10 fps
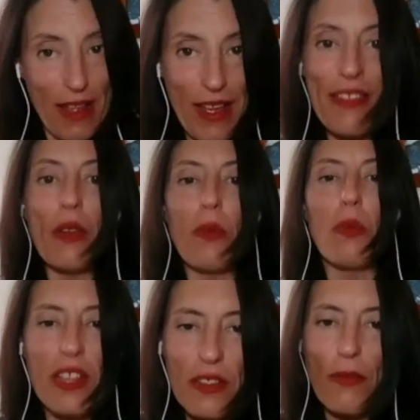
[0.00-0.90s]
And then when
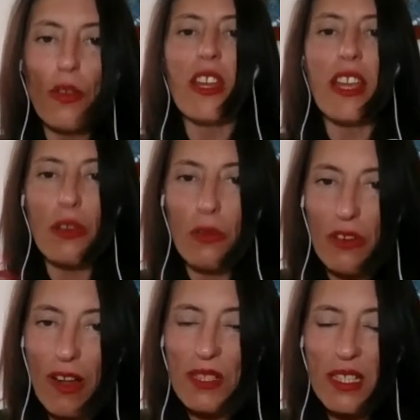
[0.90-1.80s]
the volcano
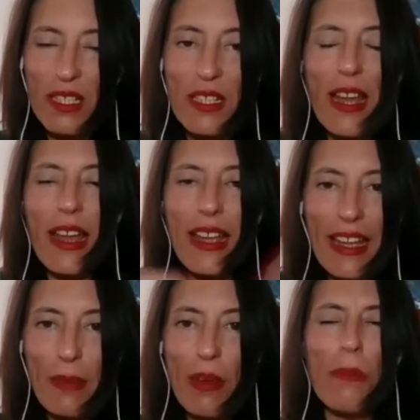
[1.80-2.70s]
erupted, it
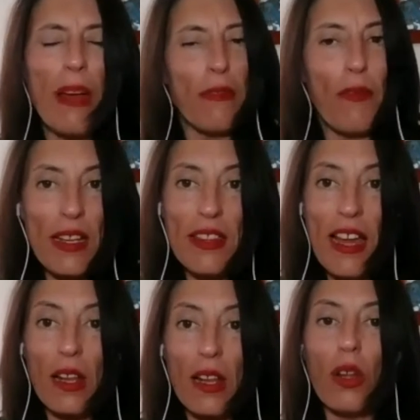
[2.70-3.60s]
came out. But I find that a
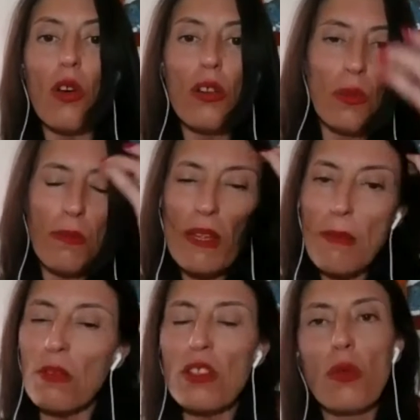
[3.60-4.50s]
lot with
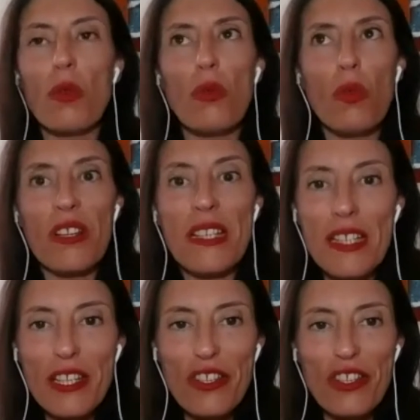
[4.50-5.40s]
people, we're
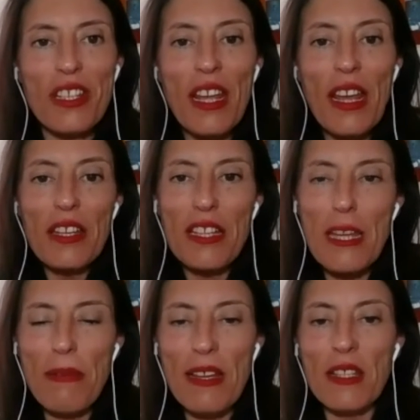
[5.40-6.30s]
conditioned to
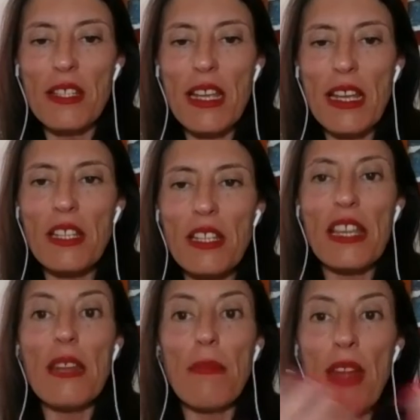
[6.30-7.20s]
keep it inside, to
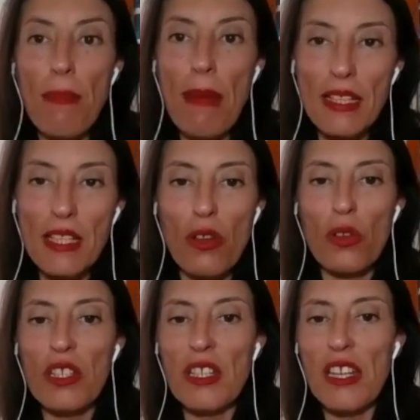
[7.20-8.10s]
keep that mask on,
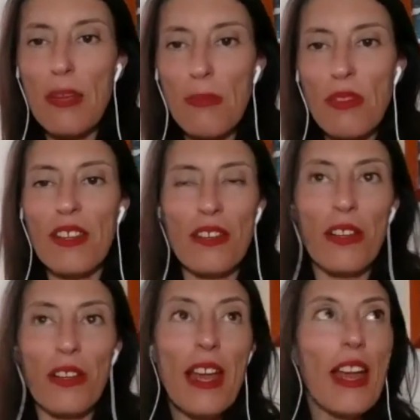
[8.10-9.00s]
to keep
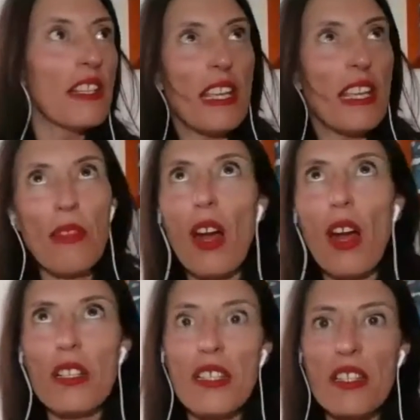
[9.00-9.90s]
the
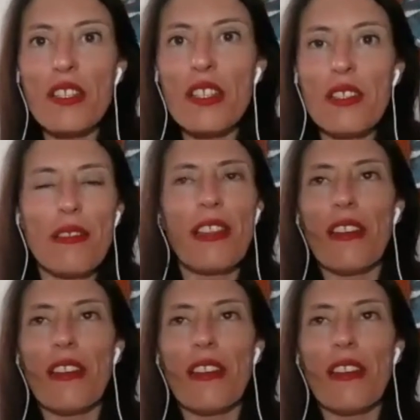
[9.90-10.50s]
curtains,